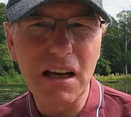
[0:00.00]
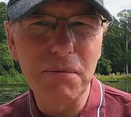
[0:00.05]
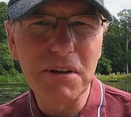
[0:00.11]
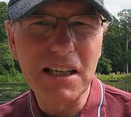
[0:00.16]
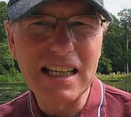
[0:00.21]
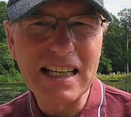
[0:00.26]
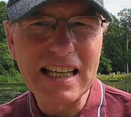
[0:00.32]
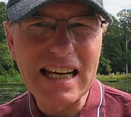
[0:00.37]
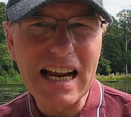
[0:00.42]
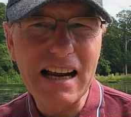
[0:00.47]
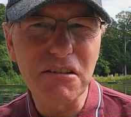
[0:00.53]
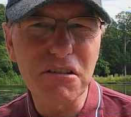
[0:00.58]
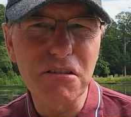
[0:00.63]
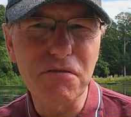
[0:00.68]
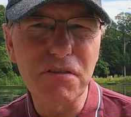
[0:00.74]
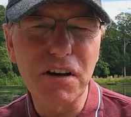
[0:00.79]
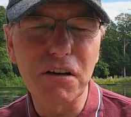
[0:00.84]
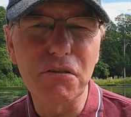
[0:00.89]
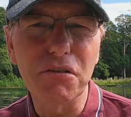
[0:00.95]
are coming in and out
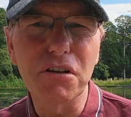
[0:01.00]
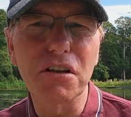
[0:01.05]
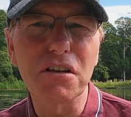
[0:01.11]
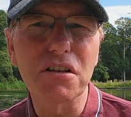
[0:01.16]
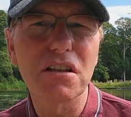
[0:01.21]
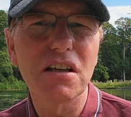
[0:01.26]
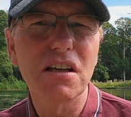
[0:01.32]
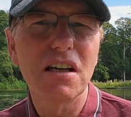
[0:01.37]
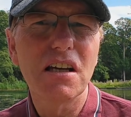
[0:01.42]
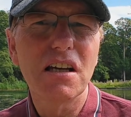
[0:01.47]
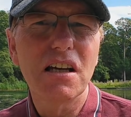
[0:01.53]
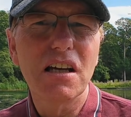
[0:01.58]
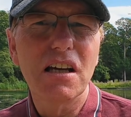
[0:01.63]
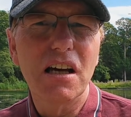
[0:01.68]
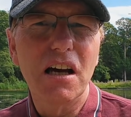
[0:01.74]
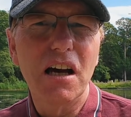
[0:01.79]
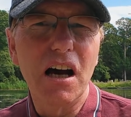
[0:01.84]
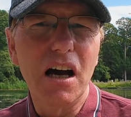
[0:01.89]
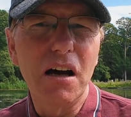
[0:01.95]
of focus,
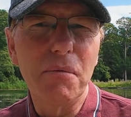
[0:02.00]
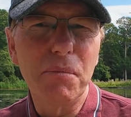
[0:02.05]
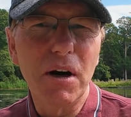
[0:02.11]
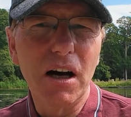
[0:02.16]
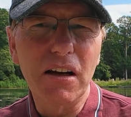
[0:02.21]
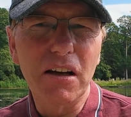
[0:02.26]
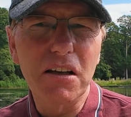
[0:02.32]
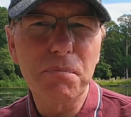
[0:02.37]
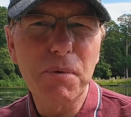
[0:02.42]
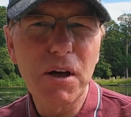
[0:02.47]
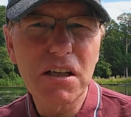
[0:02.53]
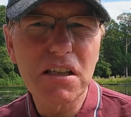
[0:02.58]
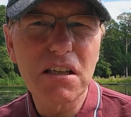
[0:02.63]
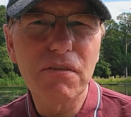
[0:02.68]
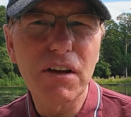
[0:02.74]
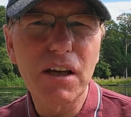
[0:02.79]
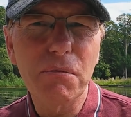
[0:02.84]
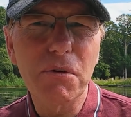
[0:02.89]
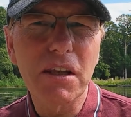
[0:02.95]
but I'm going to
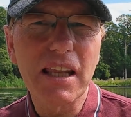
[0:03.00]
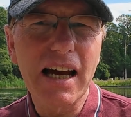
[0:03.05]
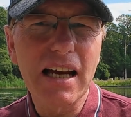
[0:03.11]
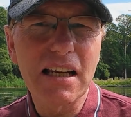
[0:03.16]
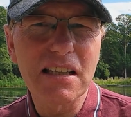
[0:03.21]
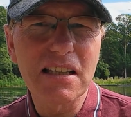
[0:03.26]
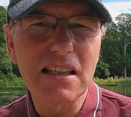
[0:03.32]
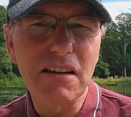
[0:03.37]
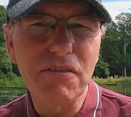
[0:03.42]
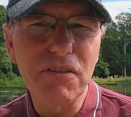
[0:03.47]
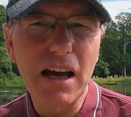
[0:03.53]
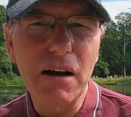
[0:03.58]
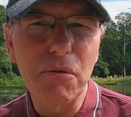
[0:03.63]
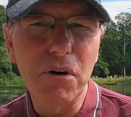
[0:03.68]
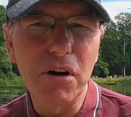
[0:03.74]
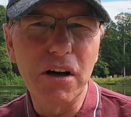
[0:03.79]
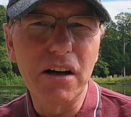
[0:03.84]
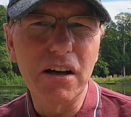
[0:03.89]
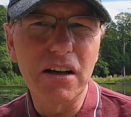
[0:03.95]
persevere with that to see if that
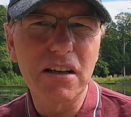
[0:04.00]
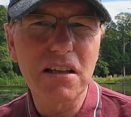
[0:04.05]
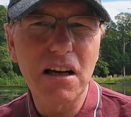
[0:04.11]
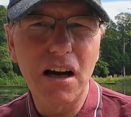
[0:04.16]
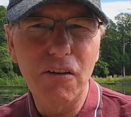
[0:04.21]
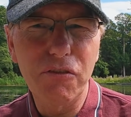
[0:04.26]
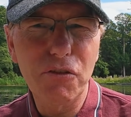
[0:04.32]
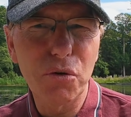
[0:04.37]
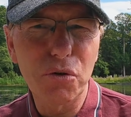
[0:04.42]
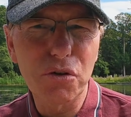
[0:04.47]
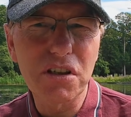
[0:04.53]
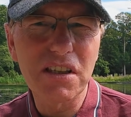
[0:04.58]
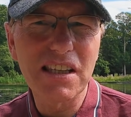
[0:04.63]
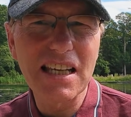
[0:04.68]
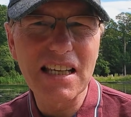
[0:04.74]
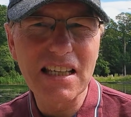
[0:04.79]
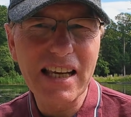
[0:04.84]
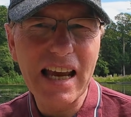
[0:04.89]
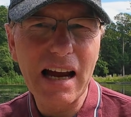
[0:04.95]
works. Of course,
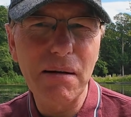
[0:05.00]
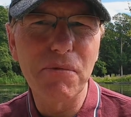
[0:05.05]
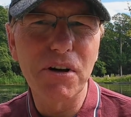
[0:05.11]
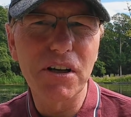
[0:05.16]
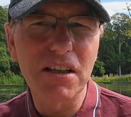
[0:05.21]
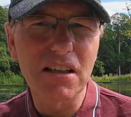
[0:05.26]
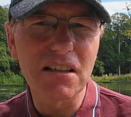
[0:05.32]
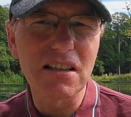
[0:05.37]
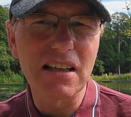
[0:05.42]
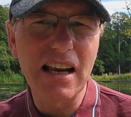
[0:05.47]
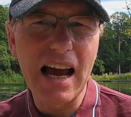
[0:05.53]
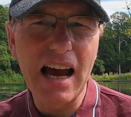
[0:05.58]
this camera doesn't